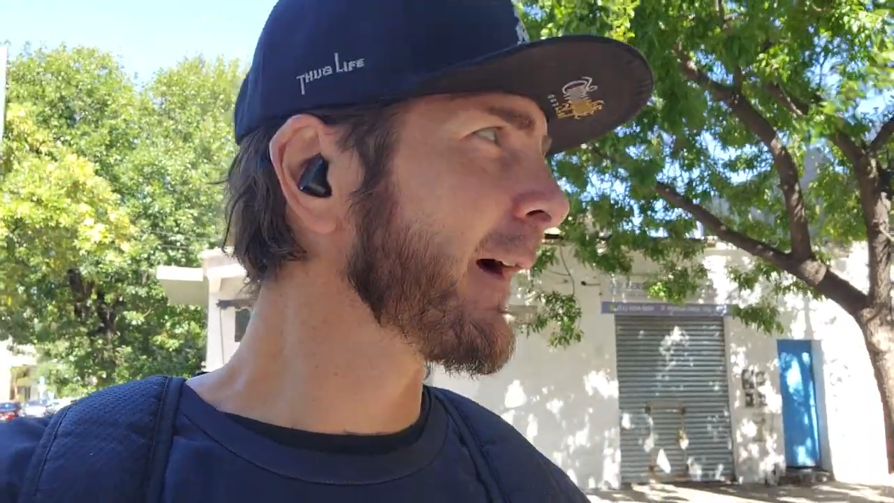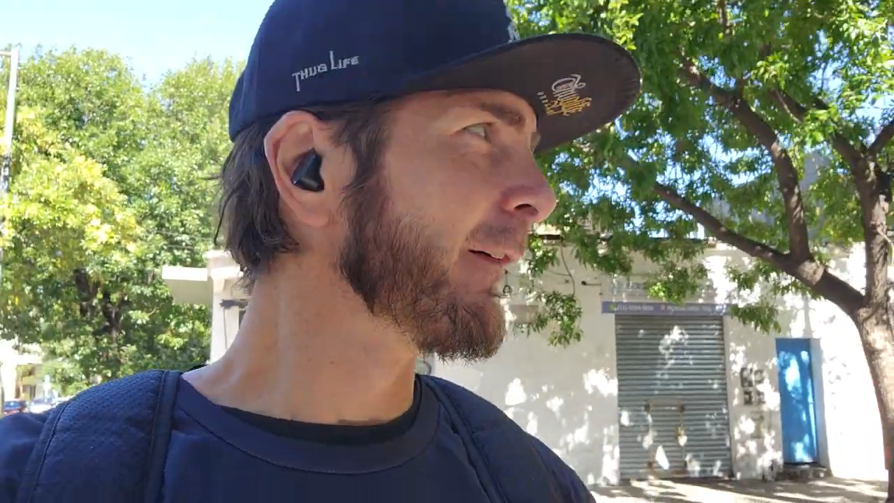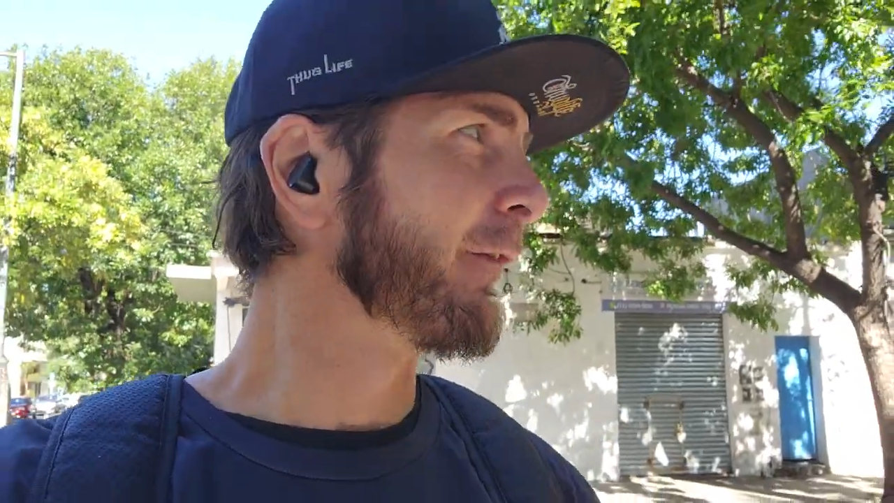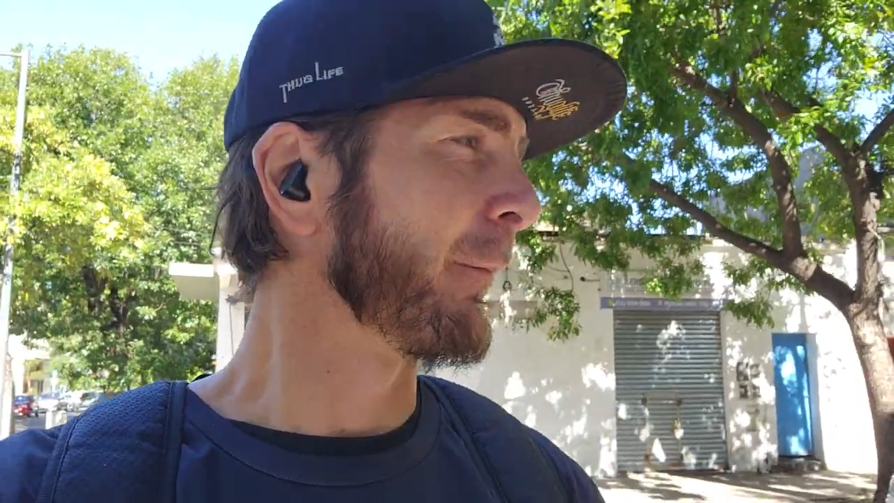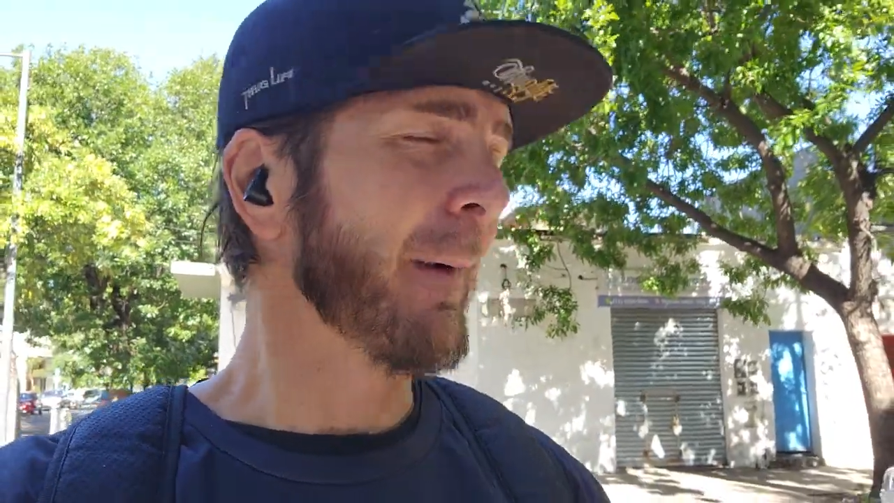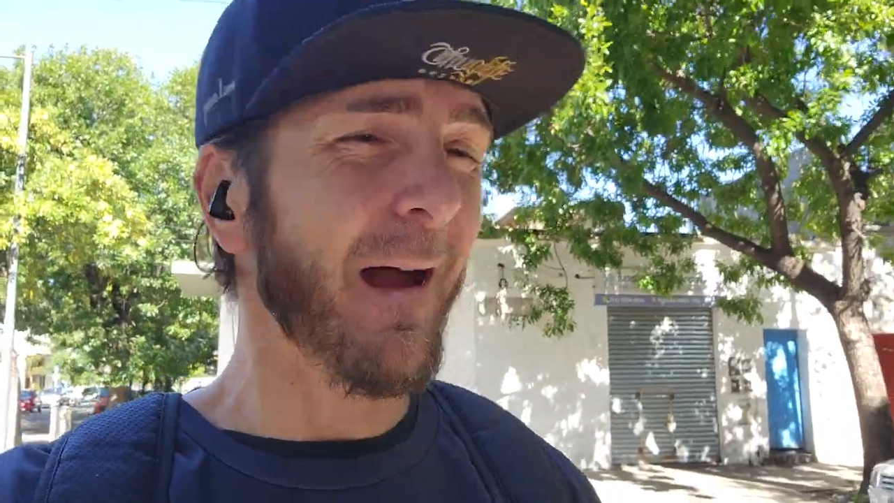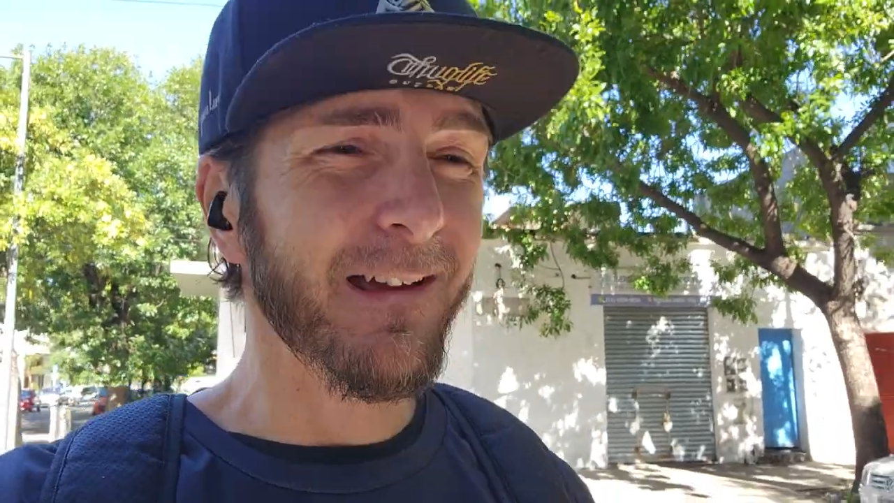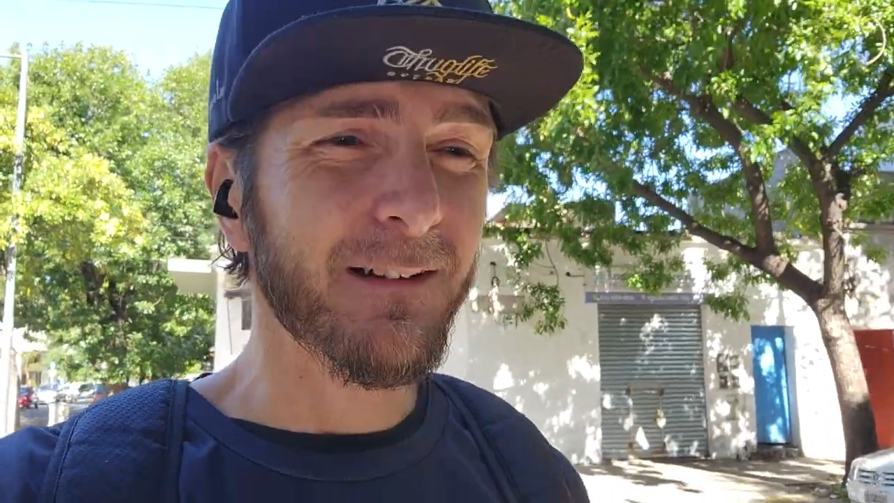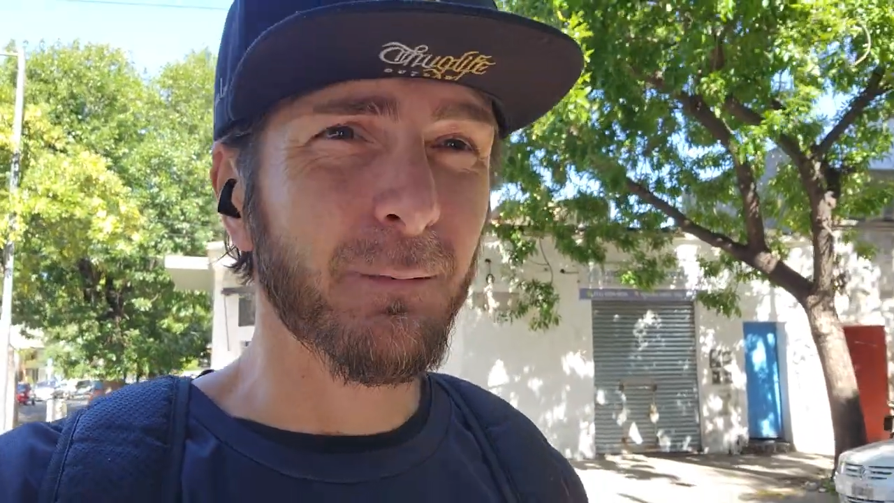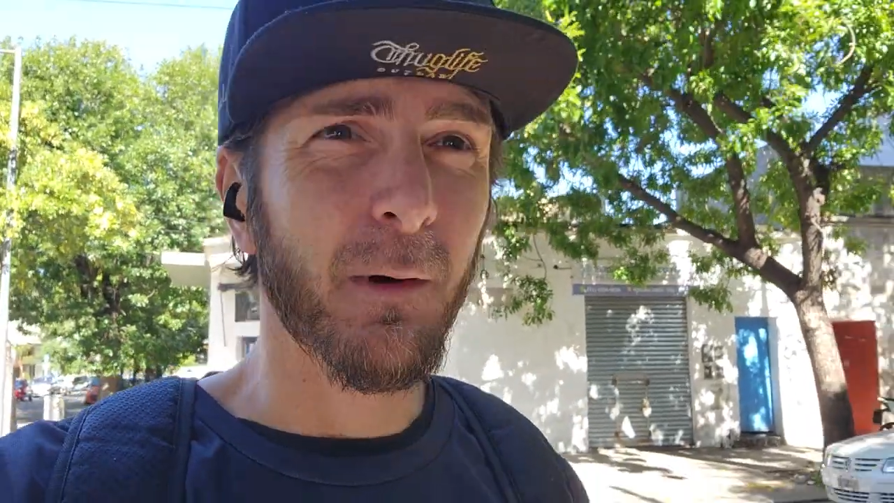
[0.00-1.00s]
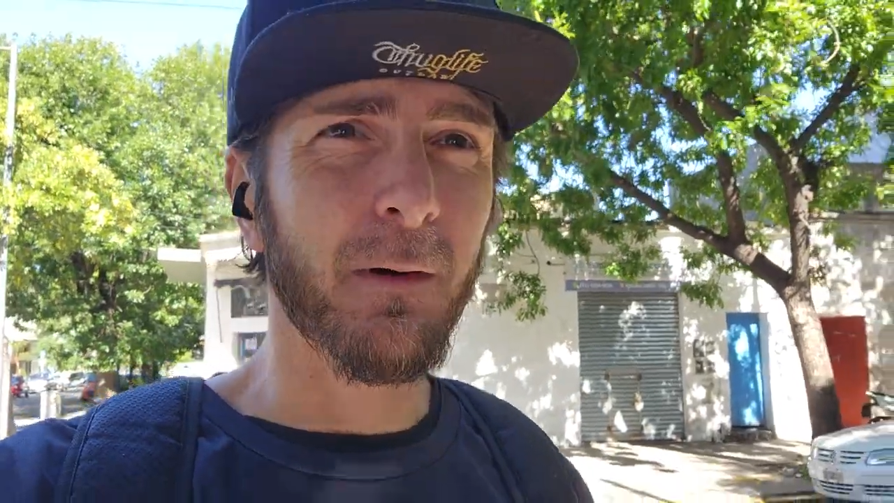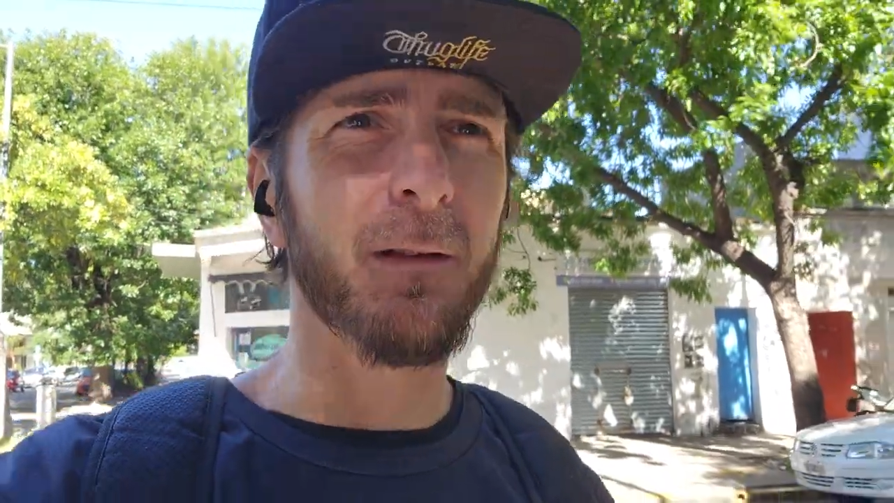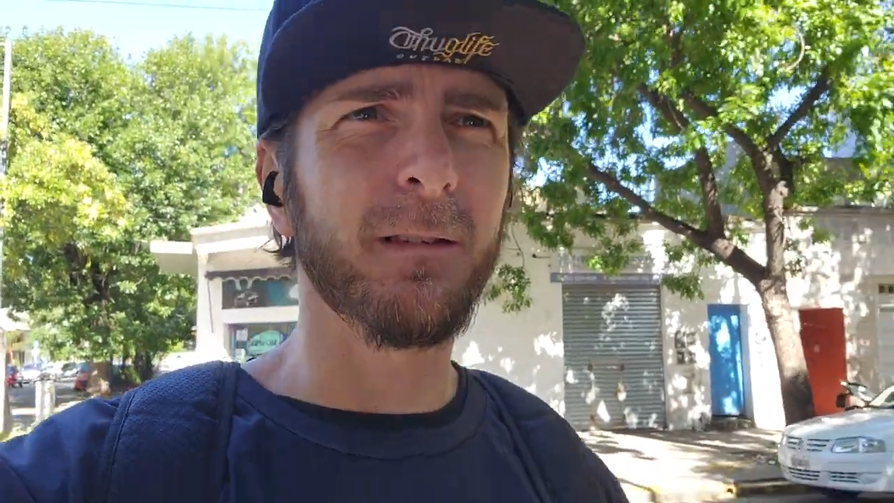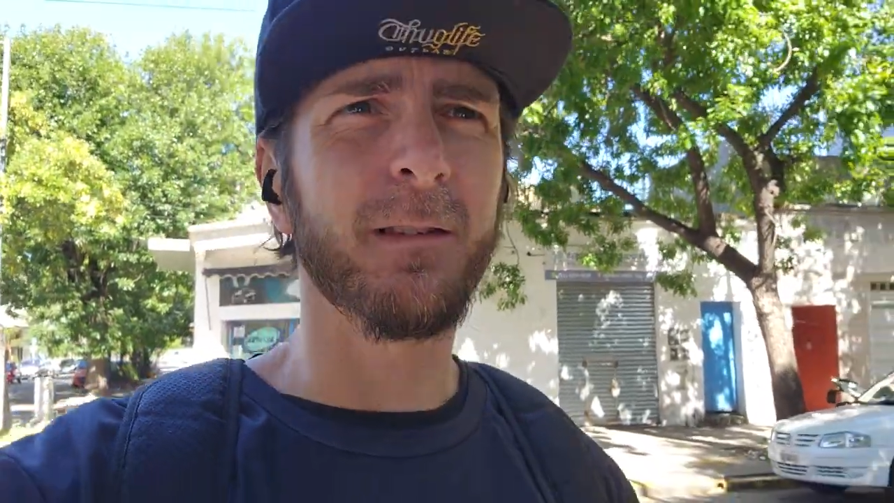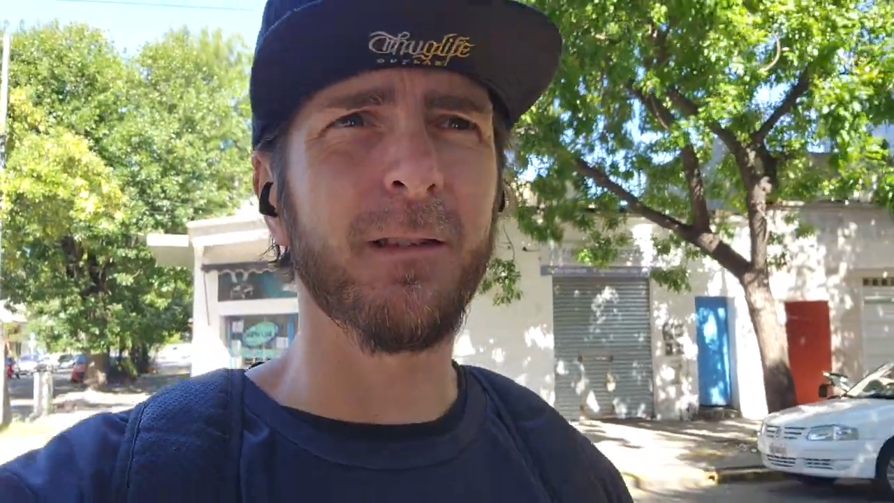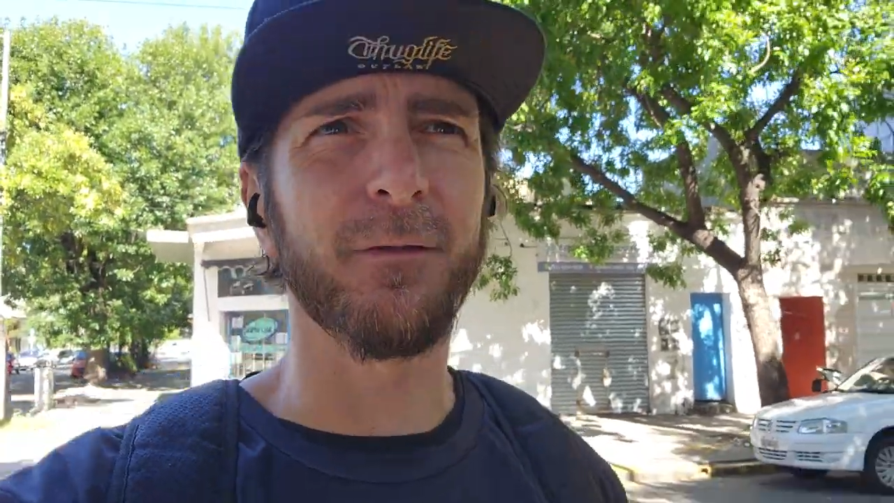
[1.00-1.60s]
from my experience,